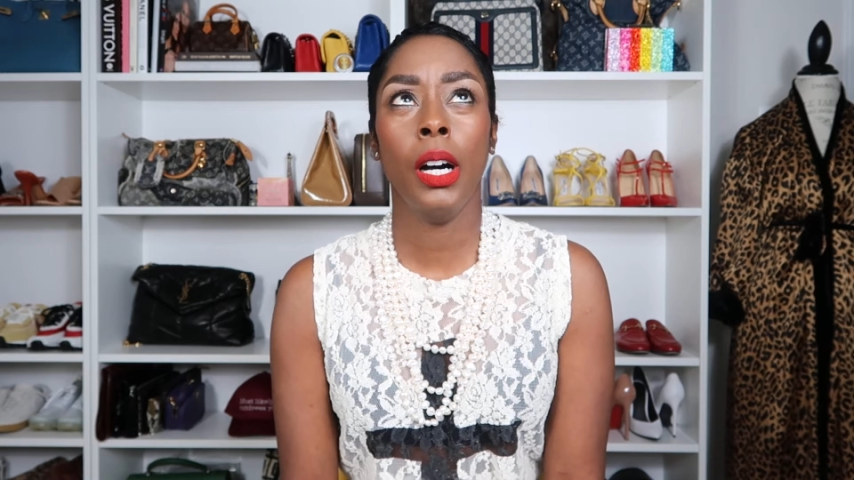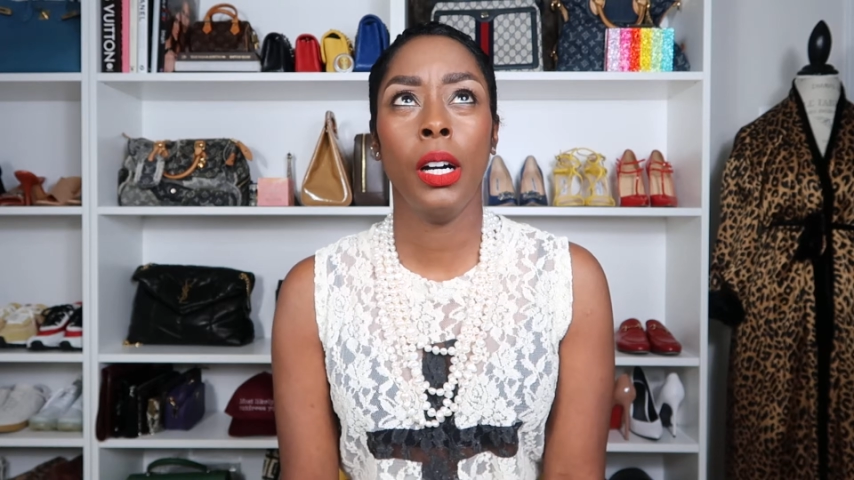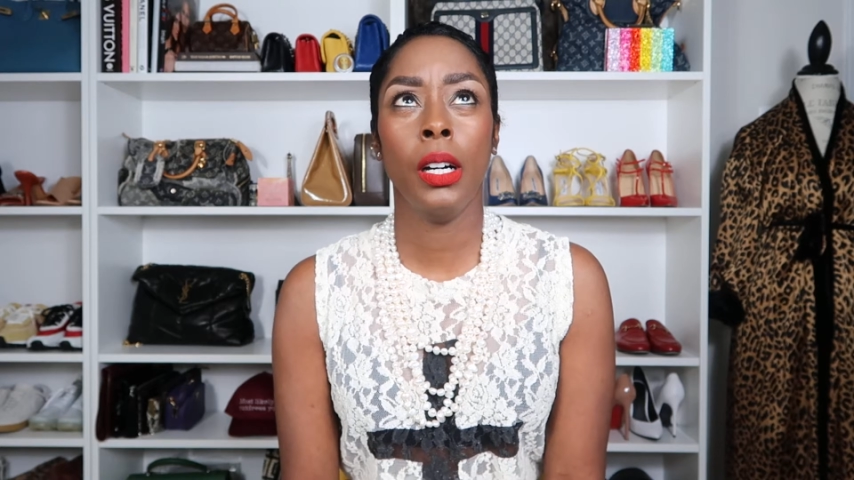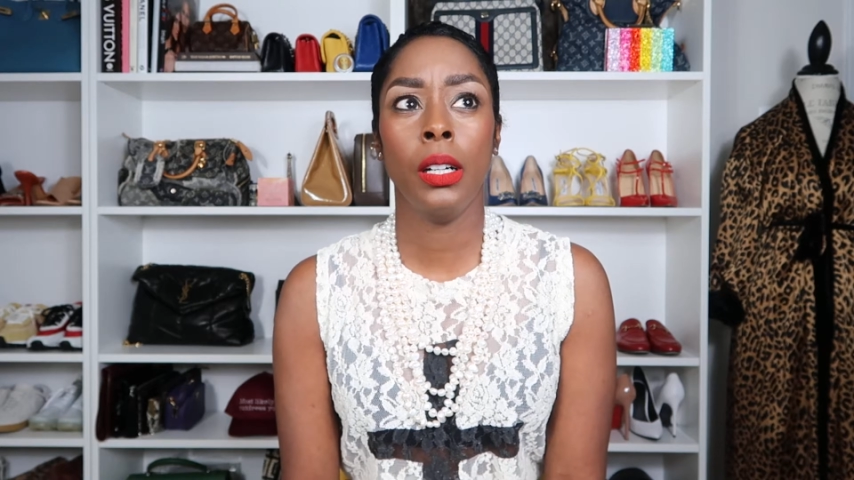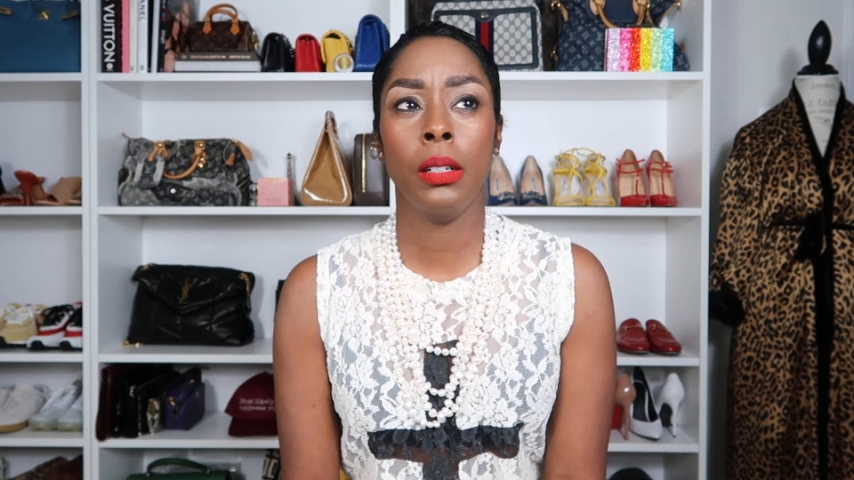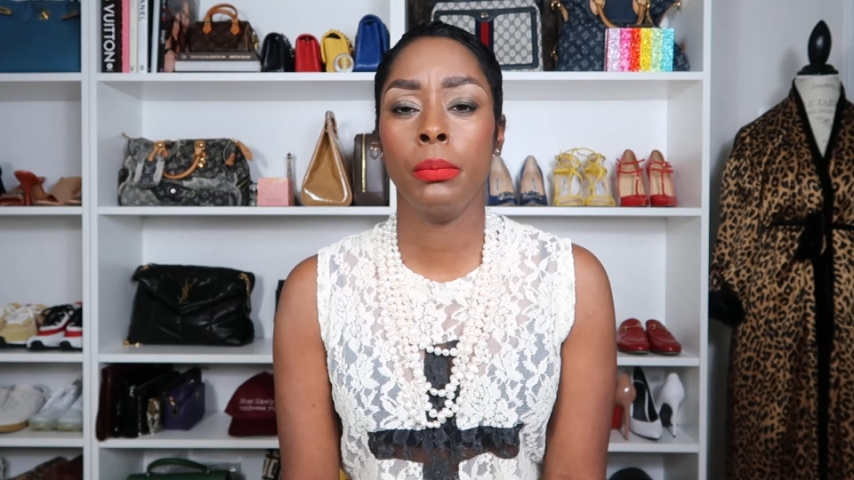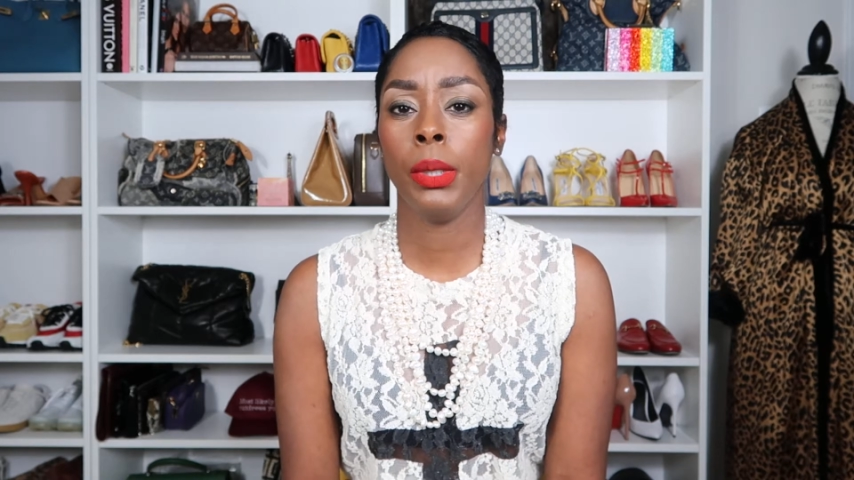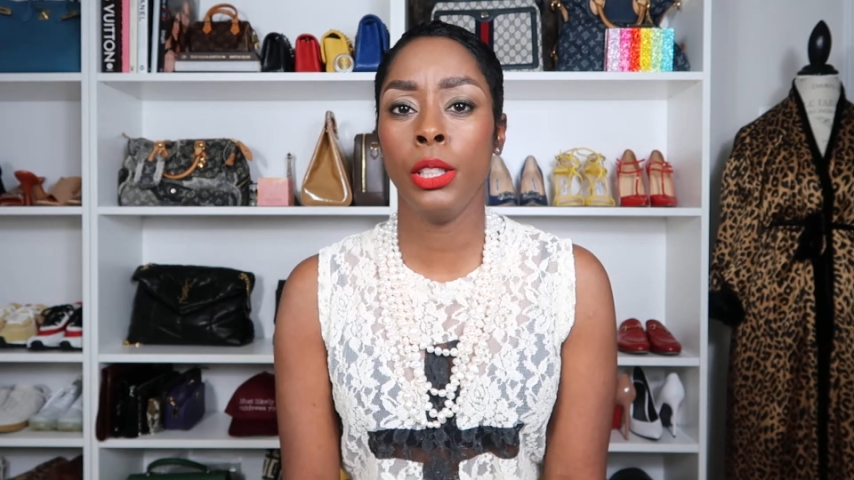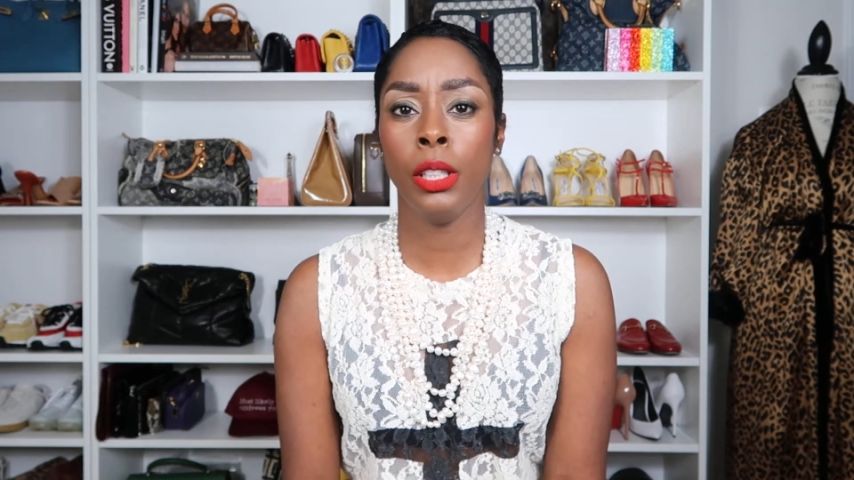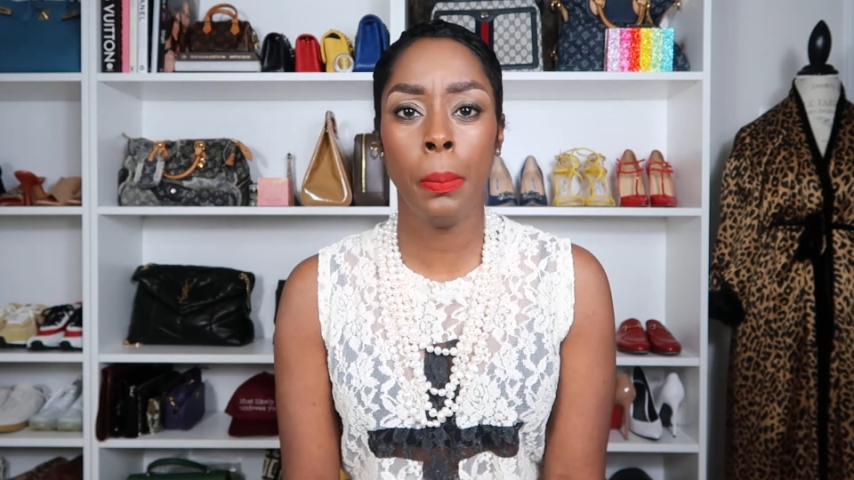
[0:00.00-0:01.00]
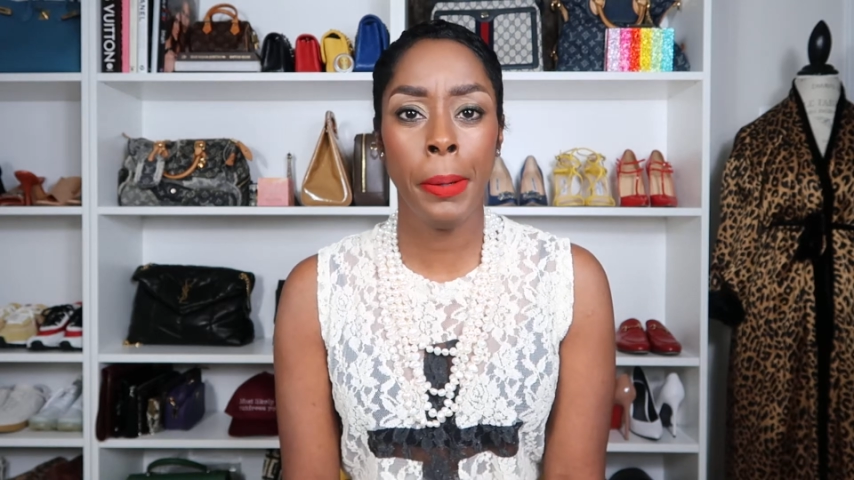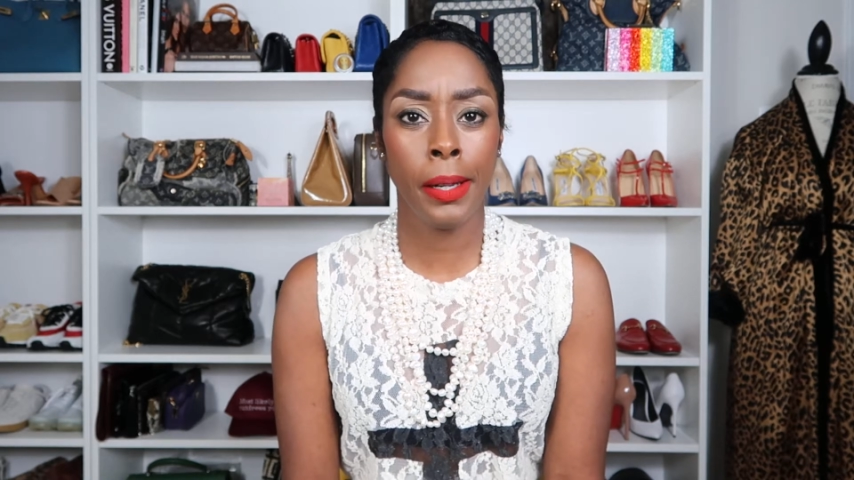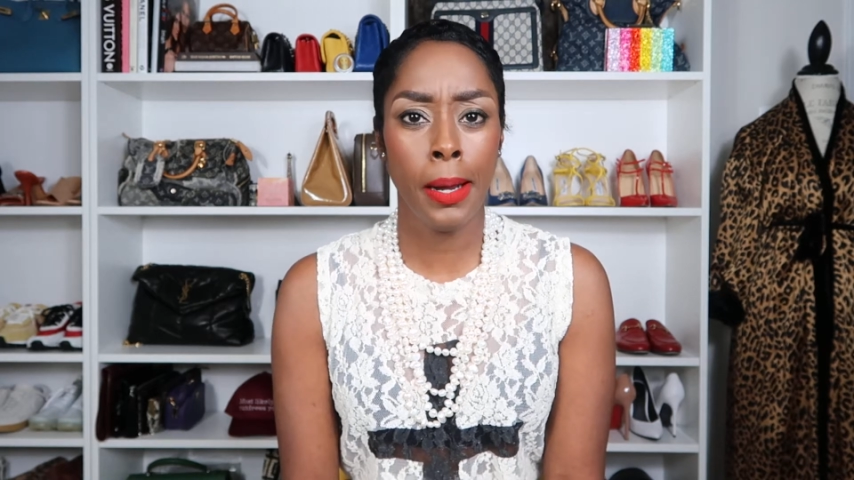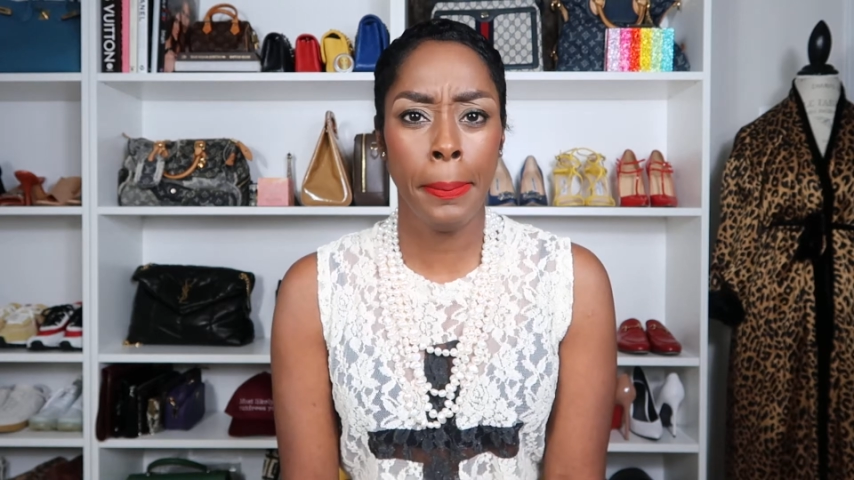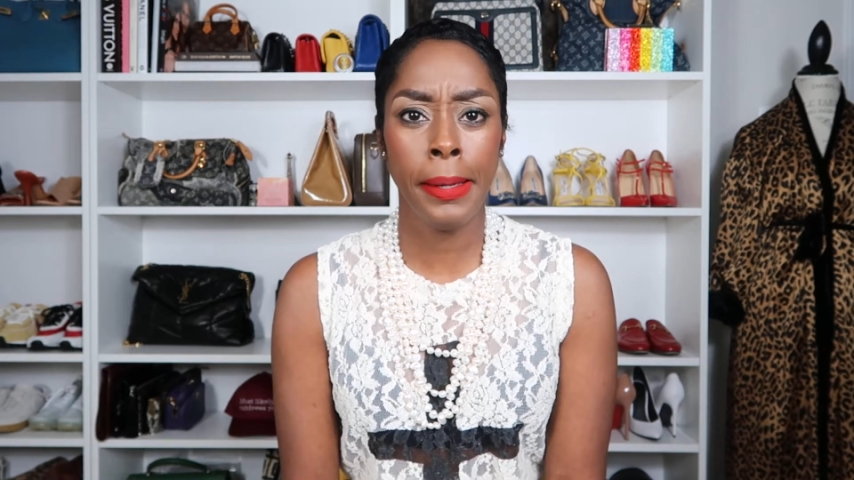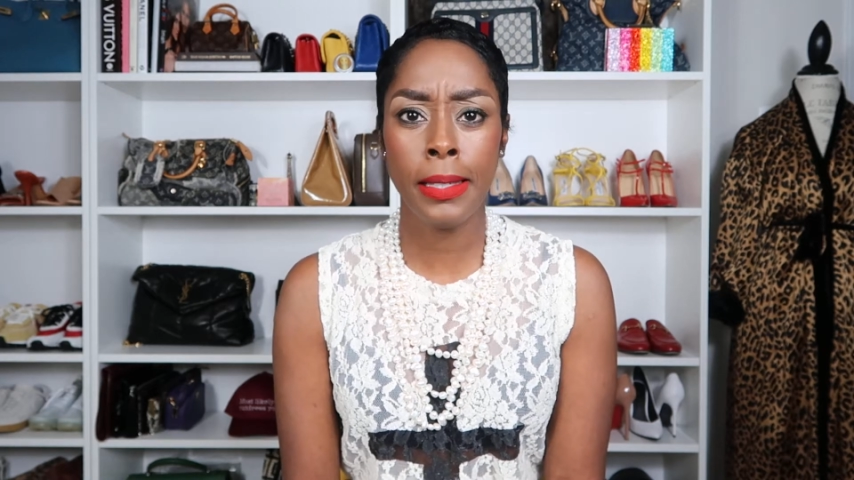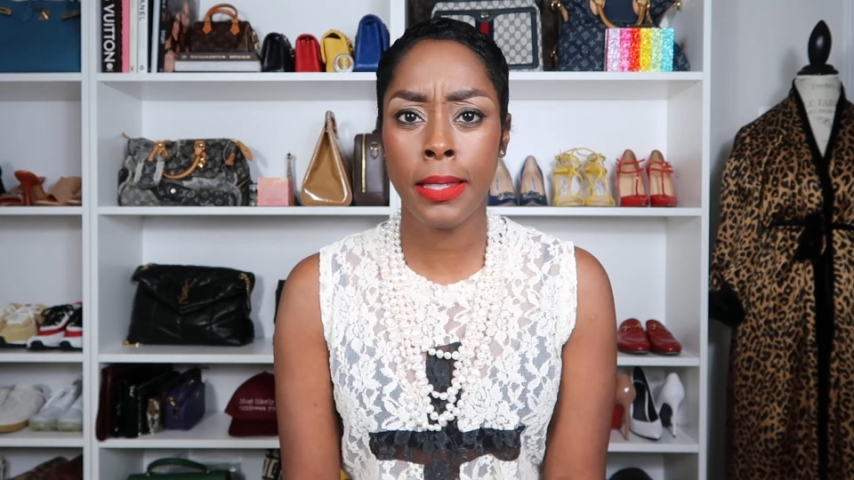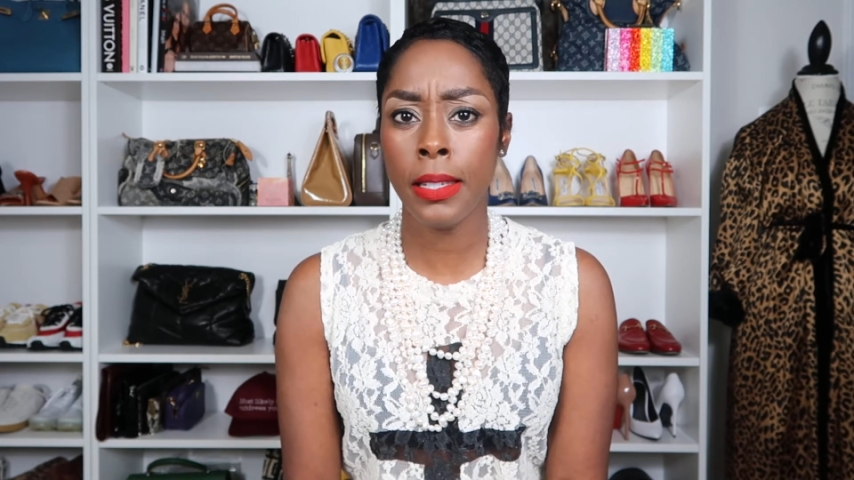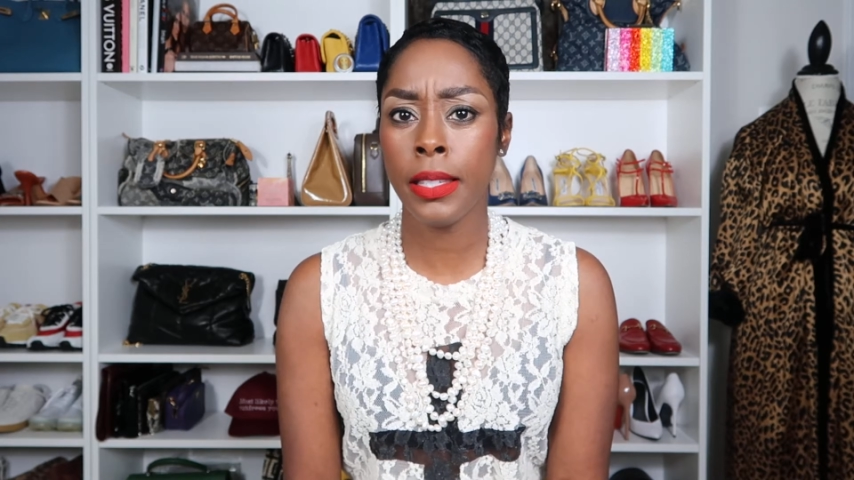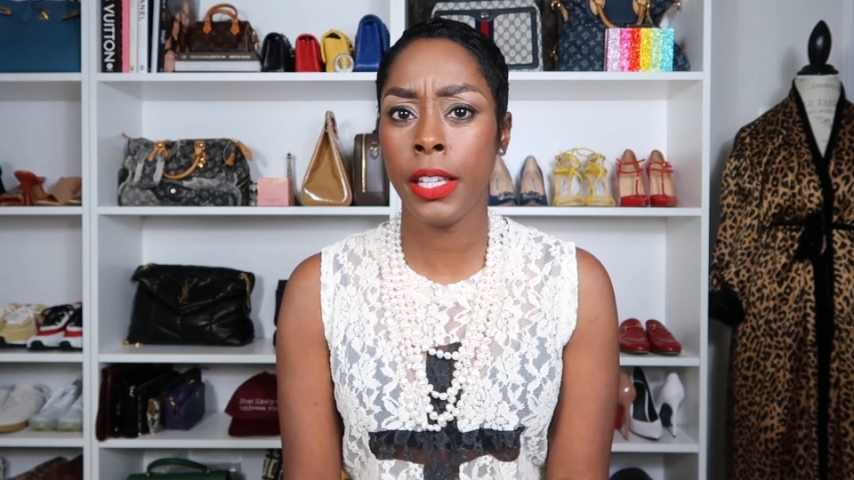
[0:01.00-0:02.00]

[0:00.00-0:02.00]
um, you know, pick up pieces